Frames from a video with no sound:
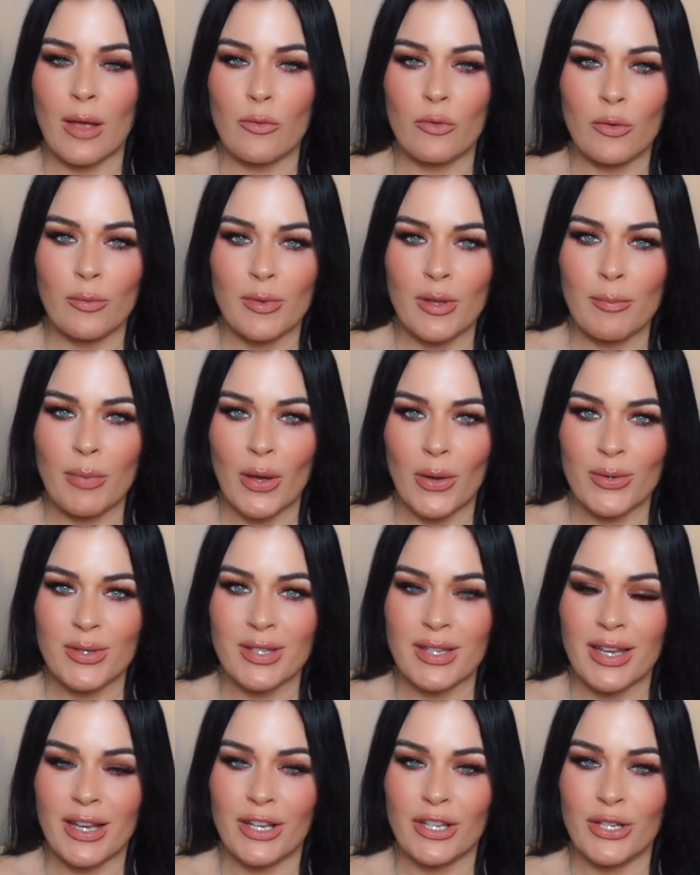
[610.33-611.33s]
I will be
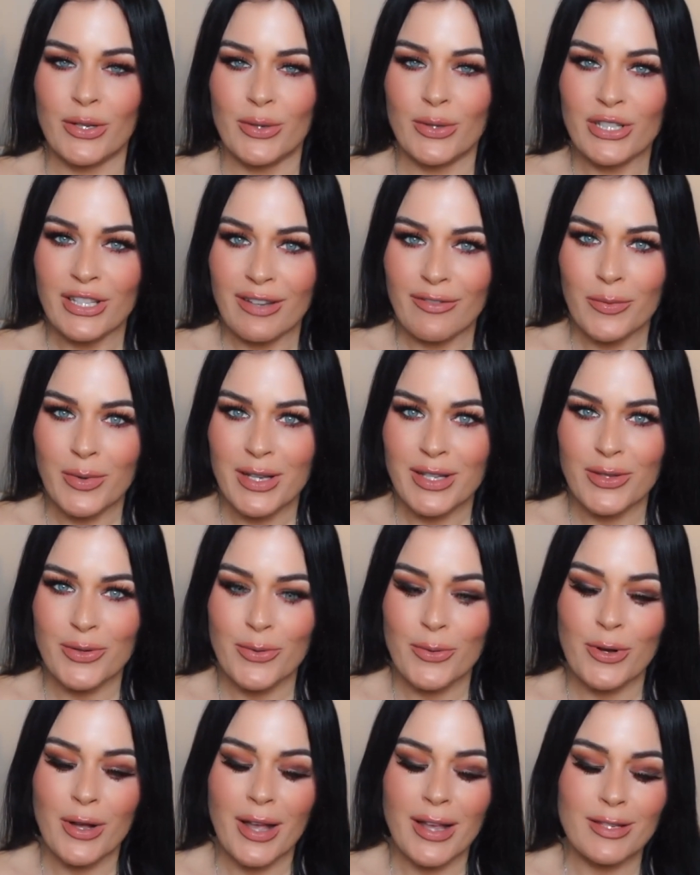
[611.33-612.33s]
posting a huge giveaway
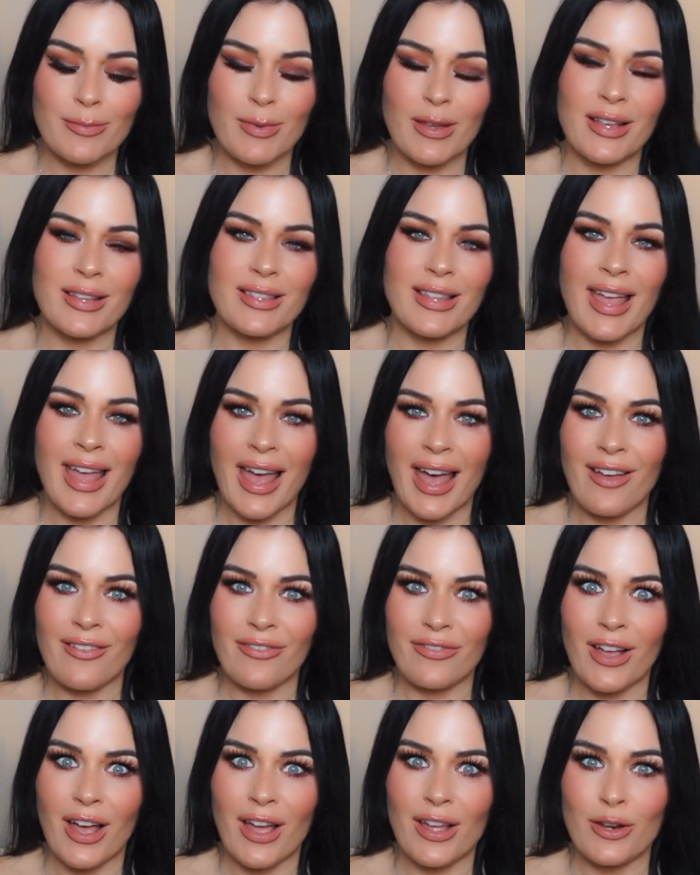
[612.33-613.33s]
soon, guys, because I
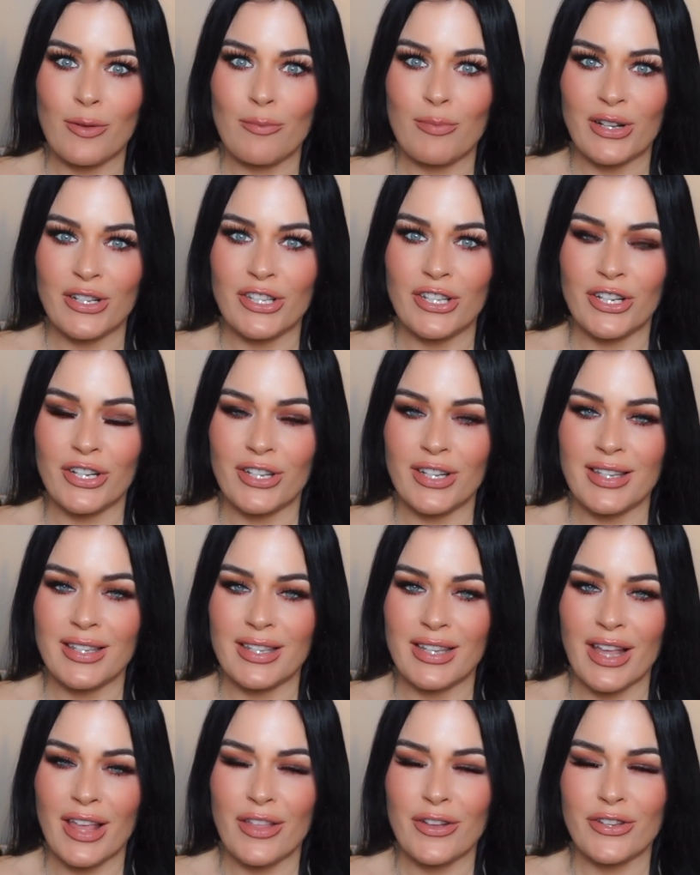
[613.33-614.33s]
have gotten a bunch of goodies
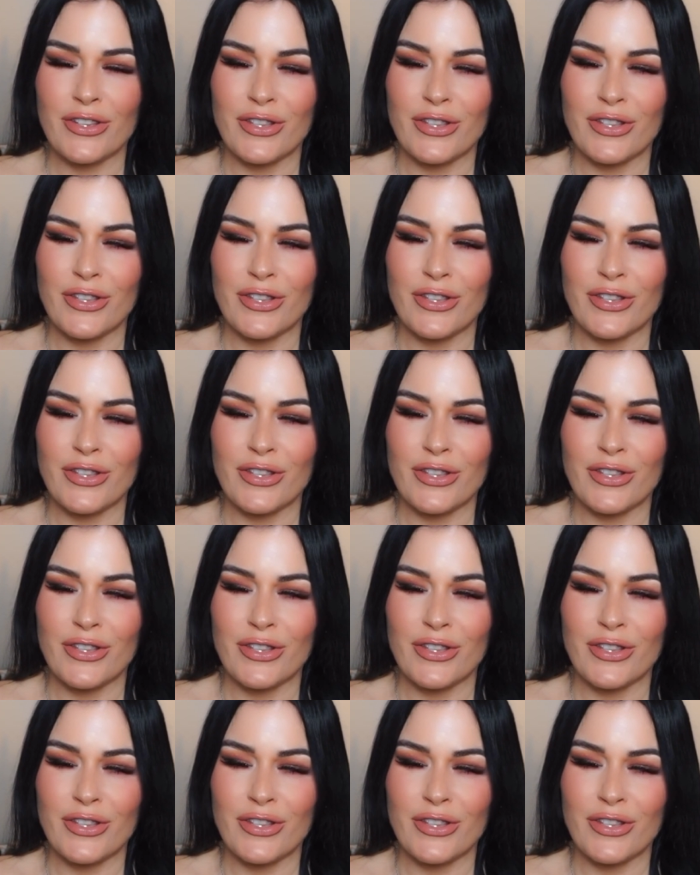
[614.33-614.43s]
together.